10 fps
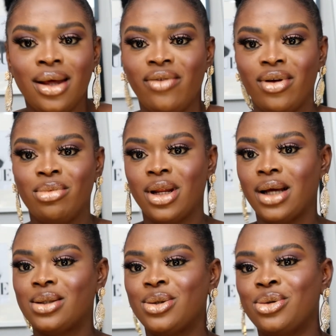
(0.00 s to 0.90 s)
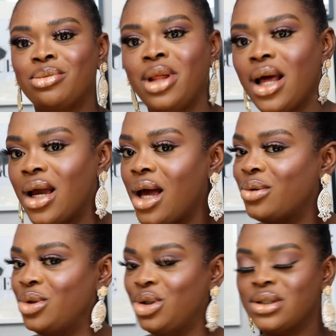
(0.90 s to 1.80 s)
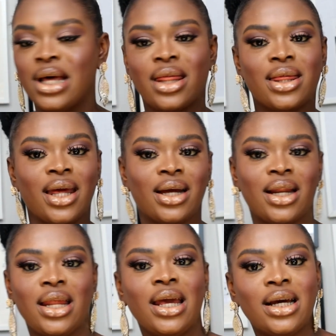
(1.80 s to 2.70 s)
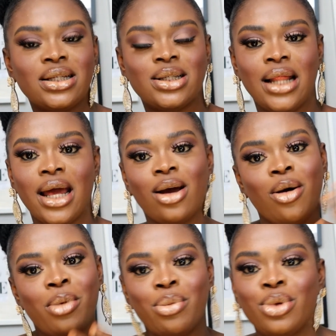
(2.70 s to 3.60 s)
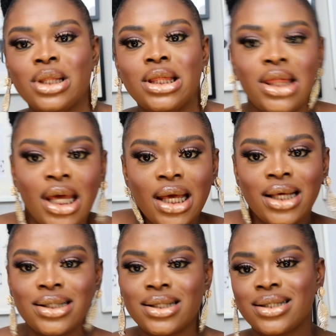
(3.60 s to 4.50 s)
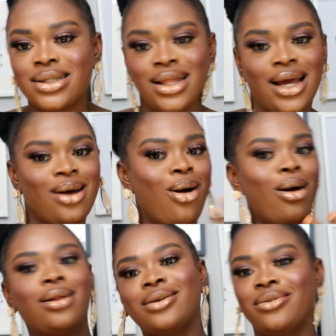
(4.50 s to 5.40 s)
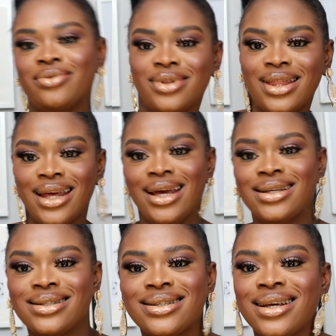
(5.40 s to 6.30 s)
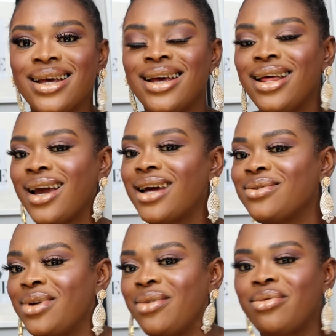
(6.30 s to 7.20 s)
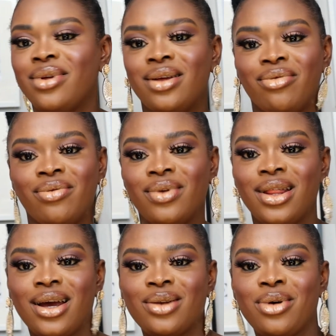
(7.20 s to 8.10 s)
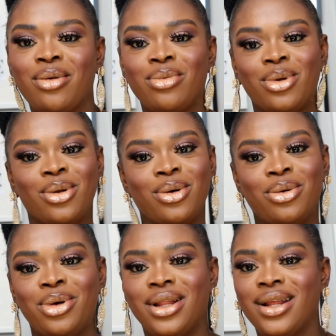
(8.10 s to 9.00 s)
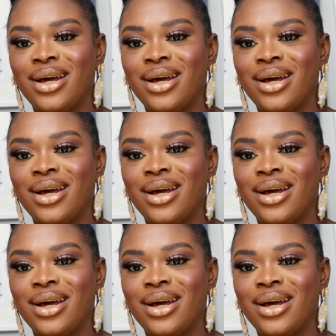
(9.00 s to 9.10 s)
If anybody had told me like I could use that technique to like come up with this, like all of this. Look at the way I'm glowing.